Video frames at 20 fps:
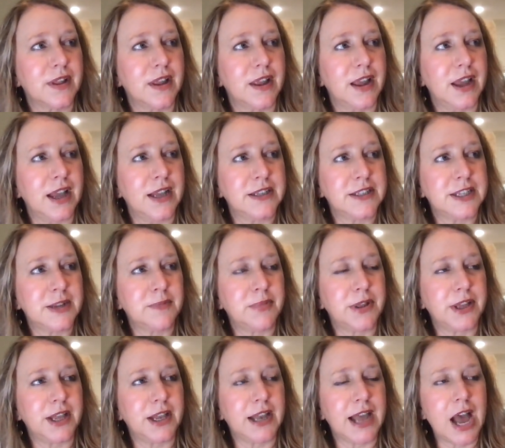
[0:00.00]
and simply
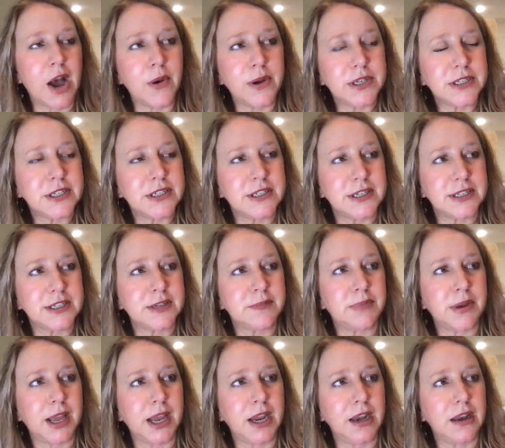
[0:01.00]
allow it to
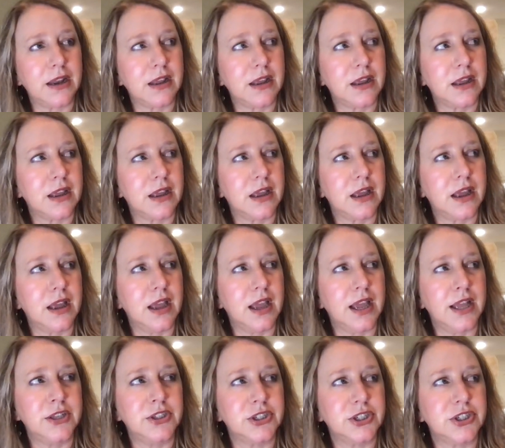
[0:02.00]
dissipate
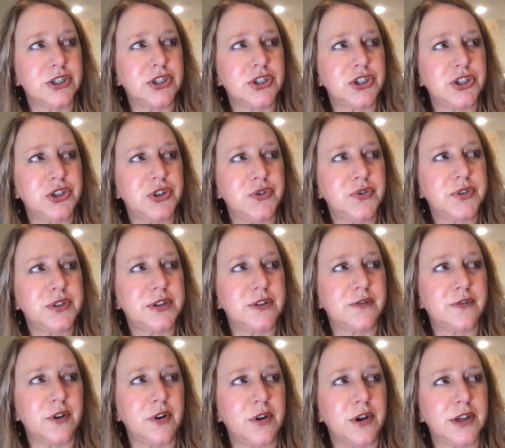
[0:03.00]
and just choose to
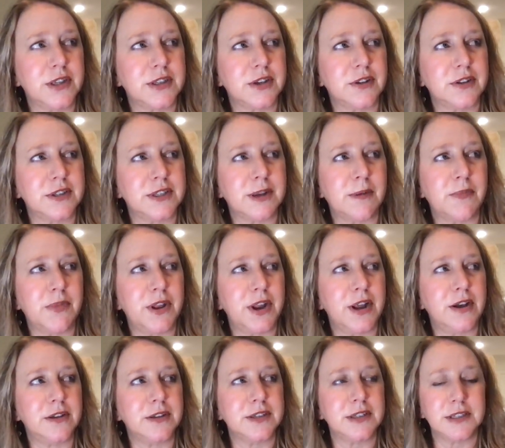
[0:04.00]
focus on something
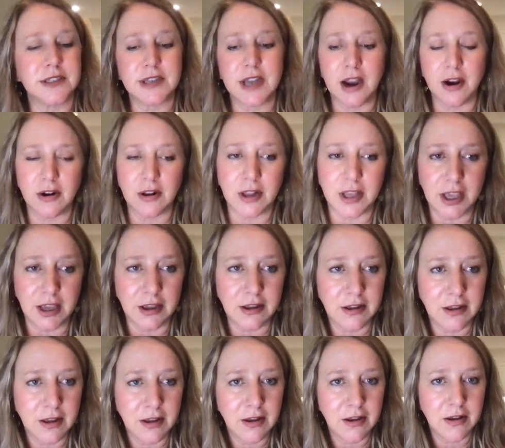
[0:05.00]
else entirely.
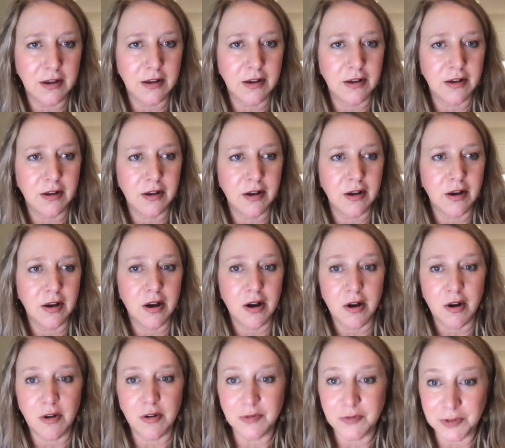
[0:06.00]

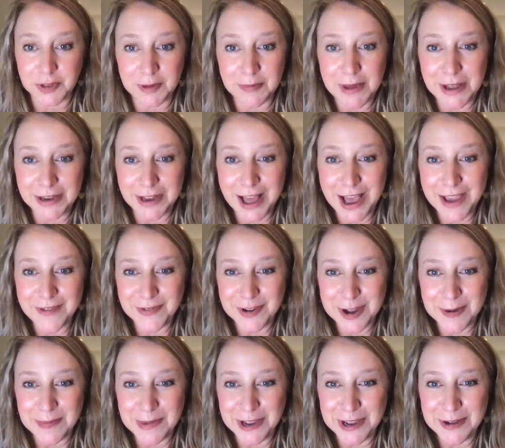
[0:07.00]
Hopefully, my live
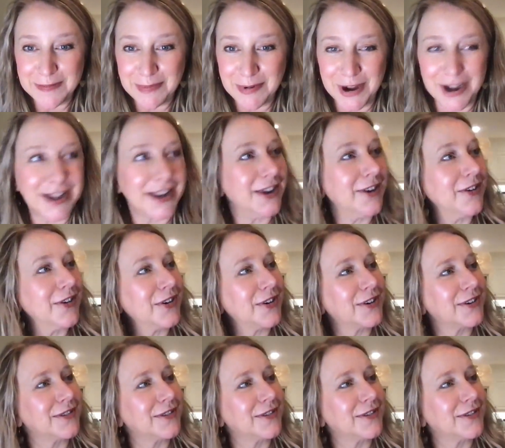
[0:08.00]
coming up right here